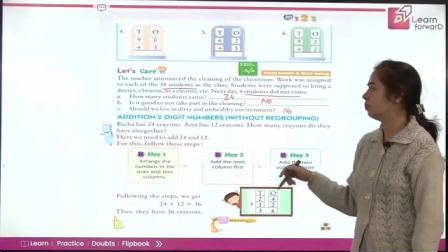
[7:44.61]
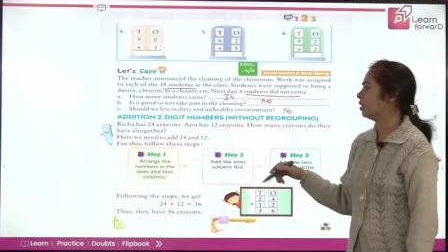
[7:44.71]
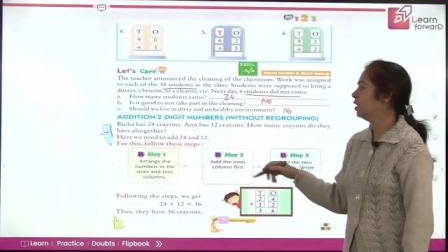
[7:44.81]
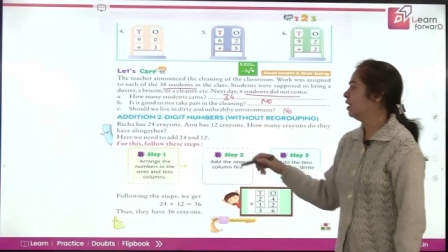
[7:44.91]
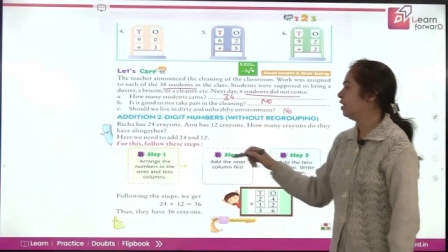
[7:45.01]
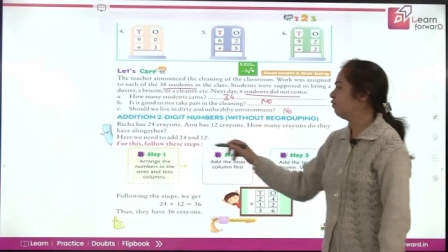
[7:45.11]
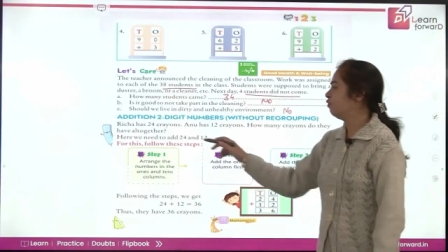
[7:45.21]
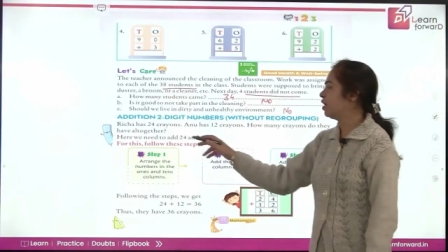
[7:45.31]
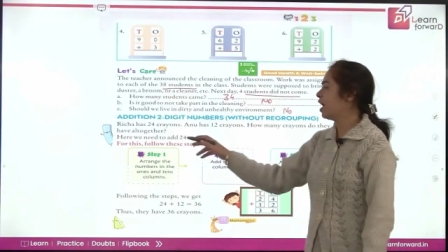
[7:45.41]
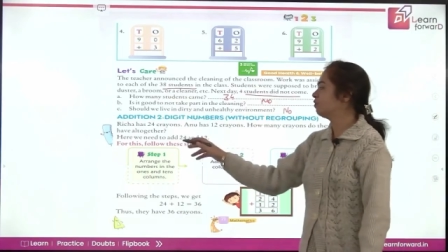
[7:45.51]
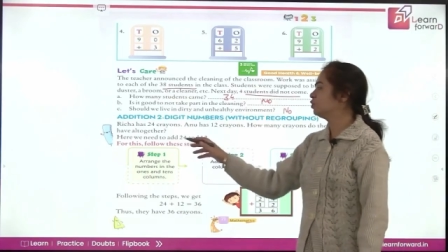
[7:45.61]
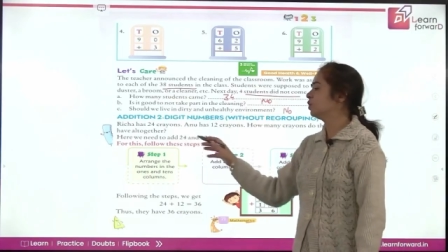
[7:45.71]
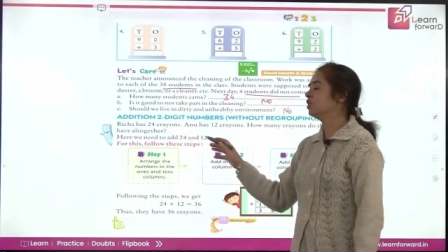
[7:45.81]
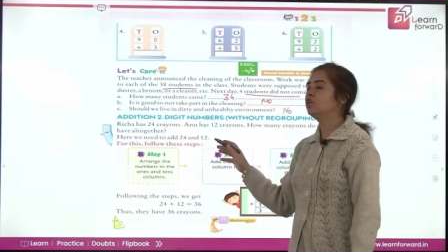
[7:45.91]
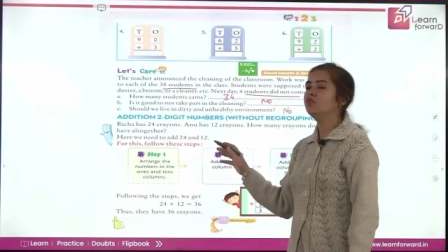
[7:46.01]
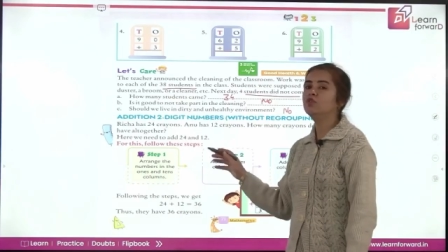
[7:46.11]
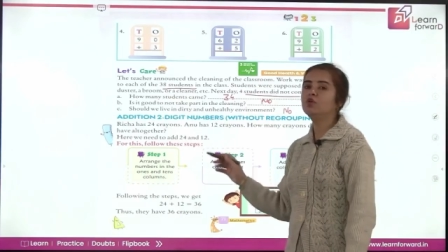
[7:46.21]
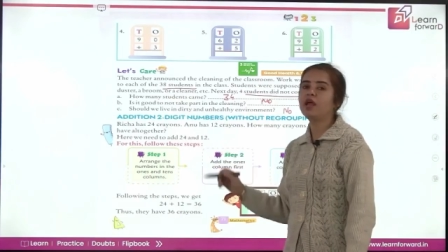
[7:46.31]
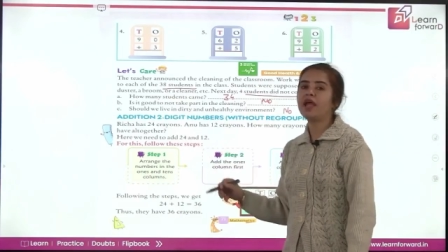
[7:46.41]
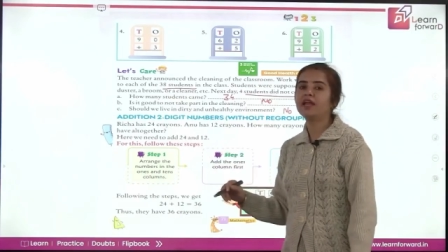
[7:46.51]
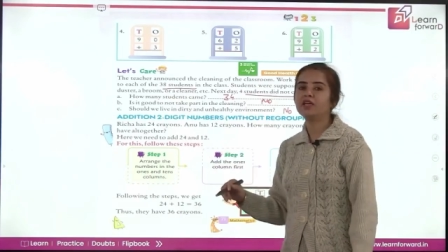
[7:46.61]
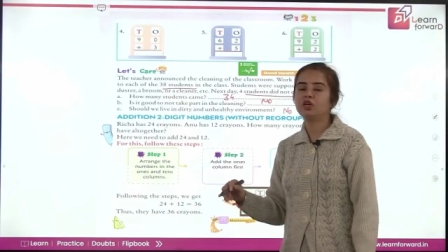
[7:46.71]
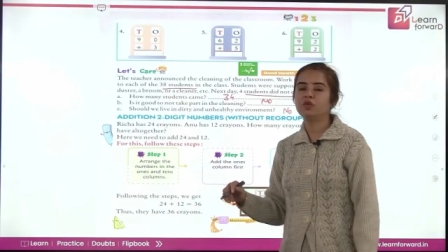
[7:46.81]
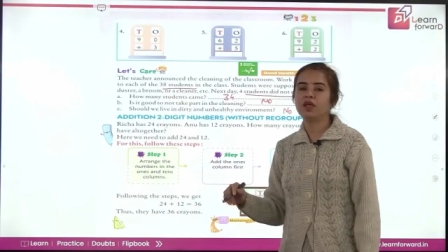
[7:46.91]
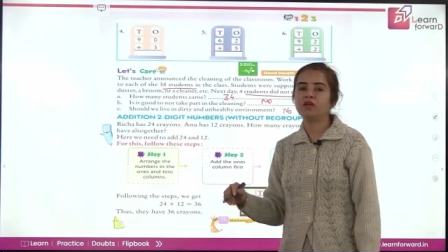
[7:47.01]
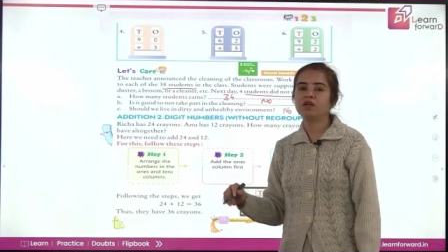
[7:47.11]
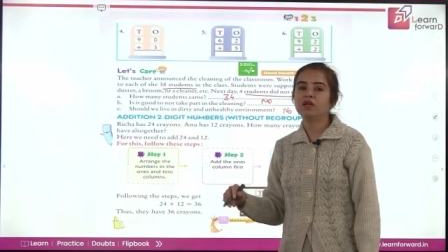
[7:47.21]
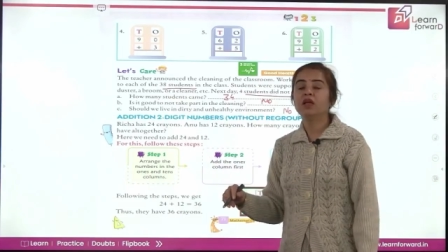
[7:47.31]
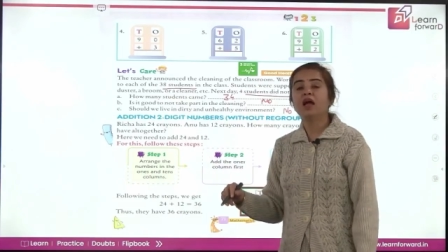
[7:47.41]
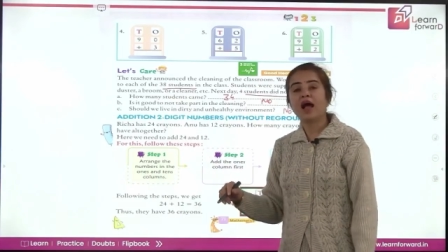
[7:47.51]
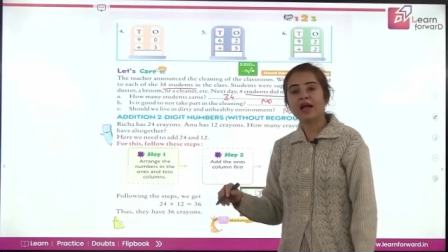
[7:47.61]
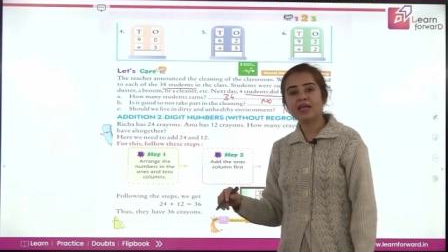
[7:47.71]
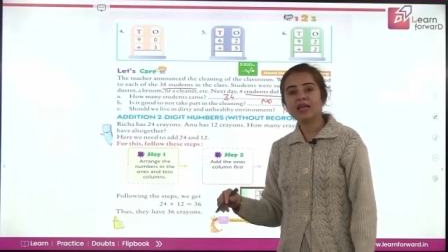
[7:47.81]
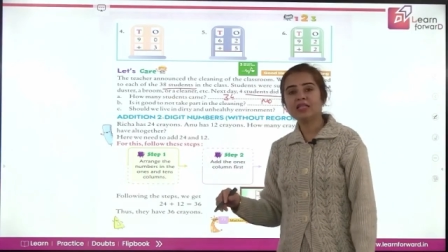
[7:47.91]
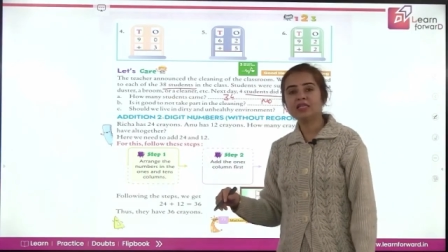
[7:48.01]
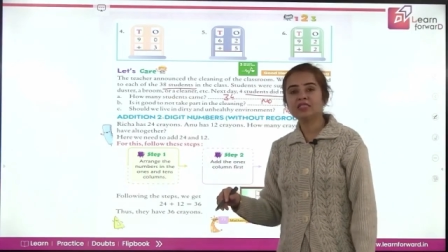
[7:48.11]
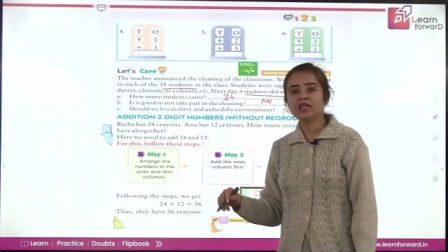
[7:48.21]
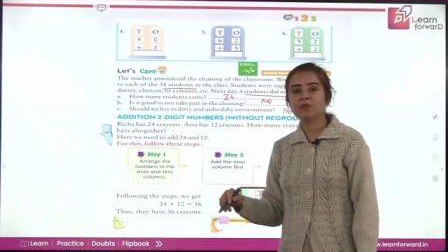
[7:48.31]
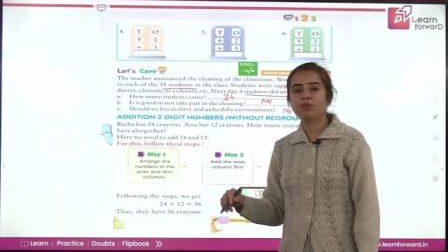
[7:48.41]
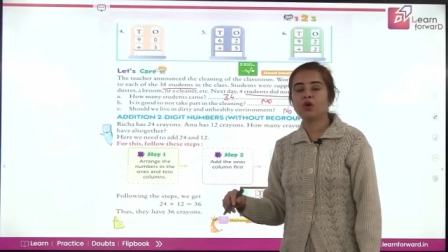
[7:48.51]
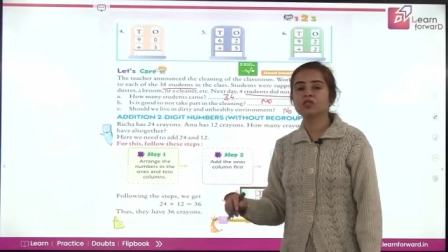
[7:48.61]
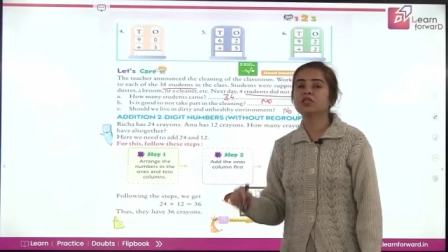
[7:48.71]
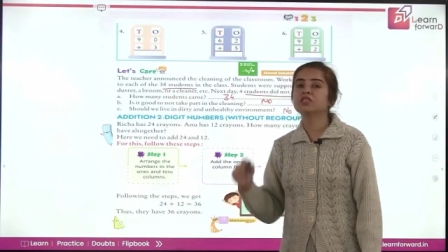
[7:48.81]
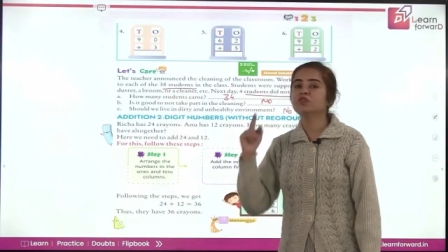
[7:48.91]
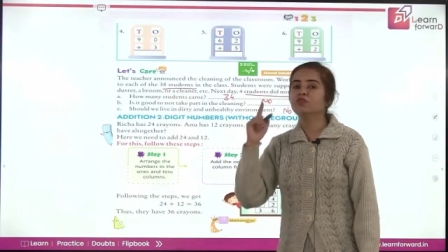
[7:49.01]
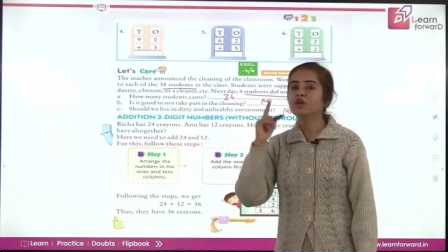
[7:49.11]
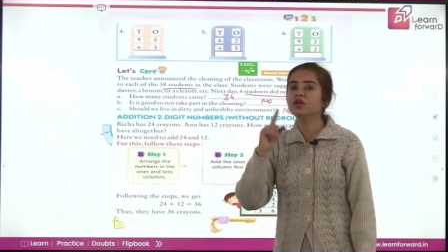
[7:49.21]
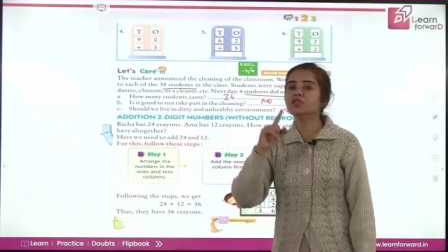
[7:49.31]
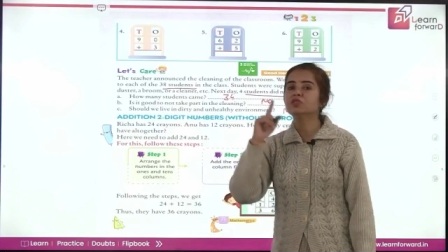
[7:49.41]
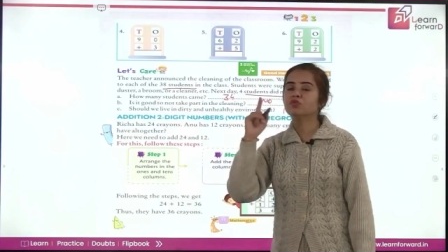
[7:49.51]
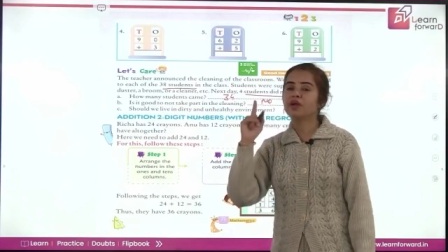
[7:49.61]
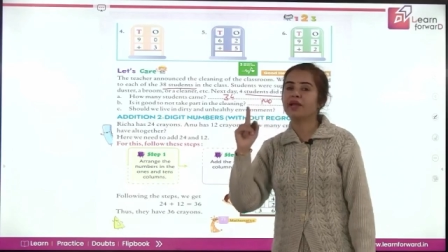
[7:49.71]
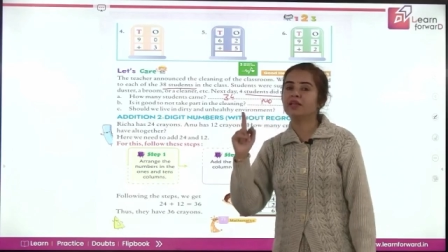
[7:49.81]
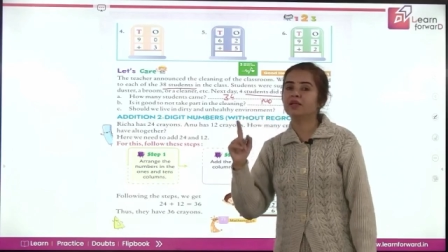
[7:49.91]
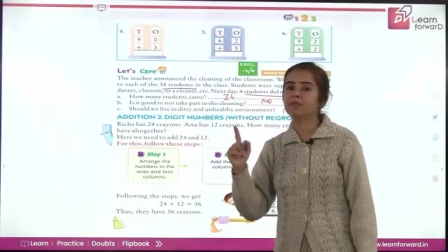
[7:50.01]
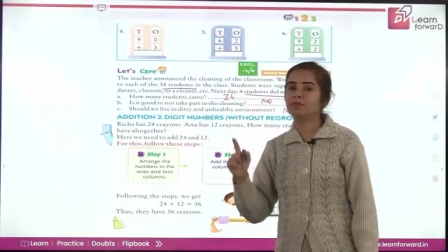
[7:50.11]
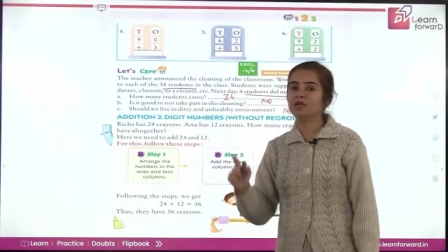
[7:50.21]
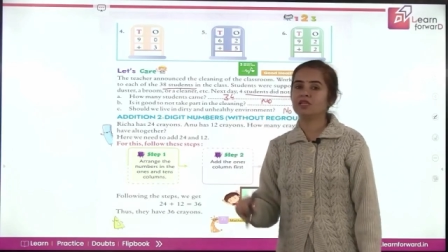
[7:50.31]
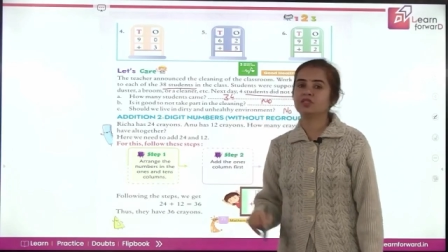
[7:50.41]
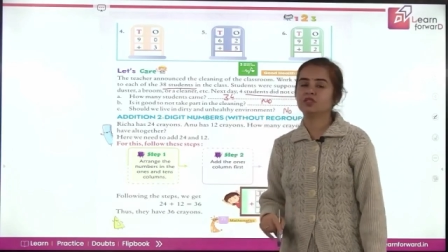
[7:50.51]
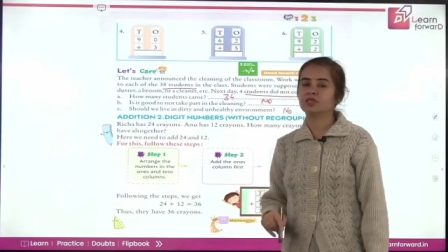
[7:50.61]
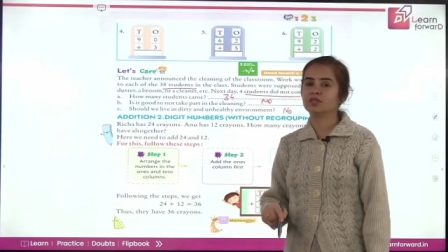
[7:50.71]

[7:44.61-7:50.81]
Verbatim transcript: If we have 24 and 12, again the same process. First write the places,